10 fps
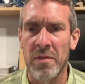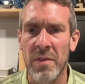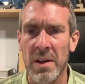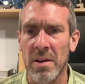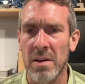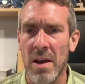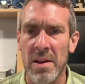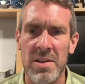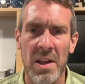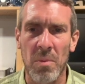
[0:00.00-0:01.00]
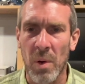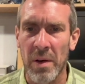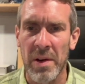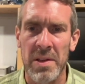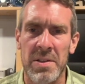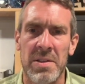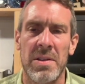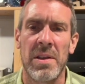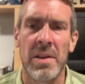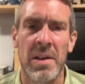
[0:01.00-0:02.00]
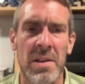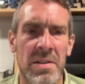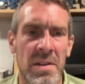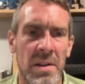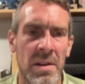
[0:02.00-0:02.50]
vehicle content, where it is, and its